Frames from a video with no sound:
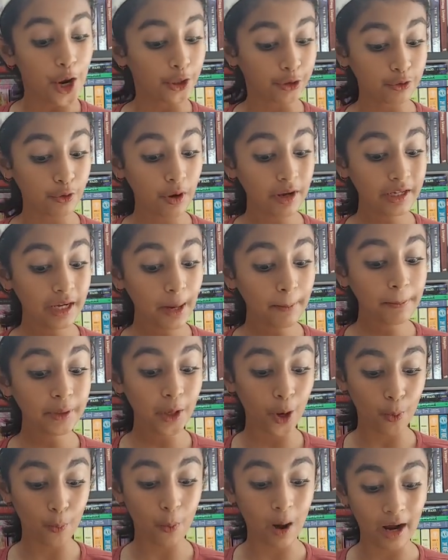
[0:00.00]
Growing up
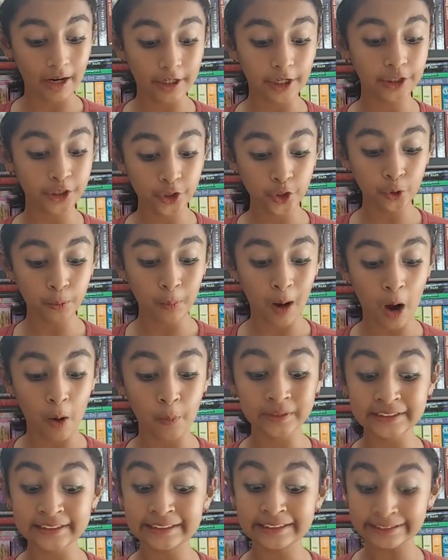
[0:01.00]
in Havana, Cuba,
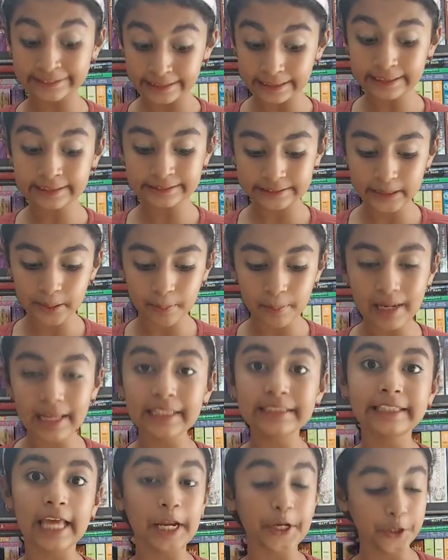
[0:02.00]
with six
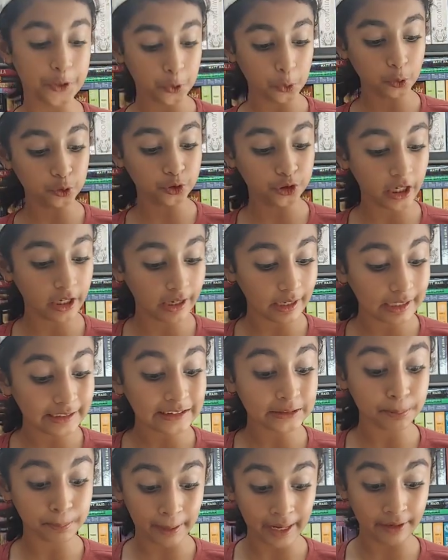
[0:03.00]
siblings and two
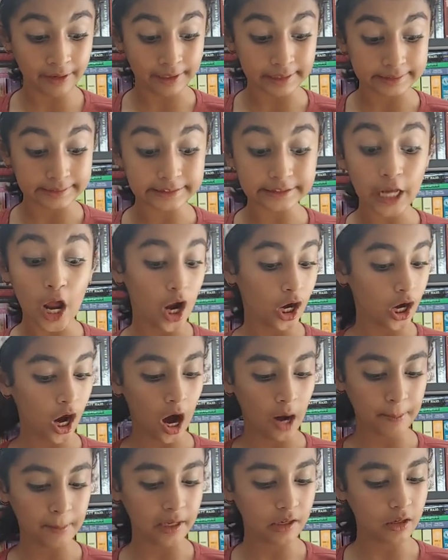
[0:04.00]
journalist parents,
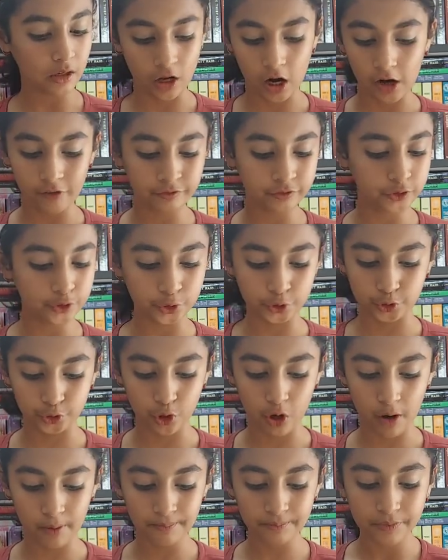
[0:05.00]
Carmen loved to
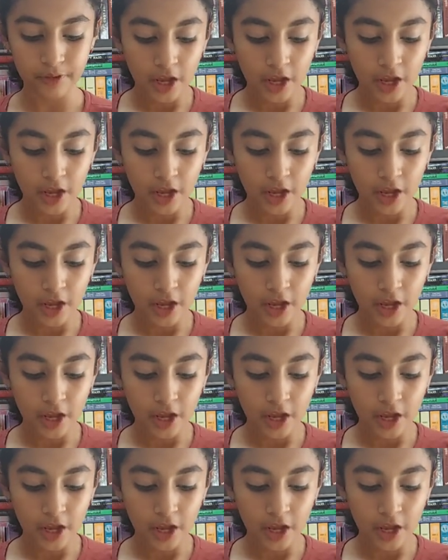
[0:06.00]
draw.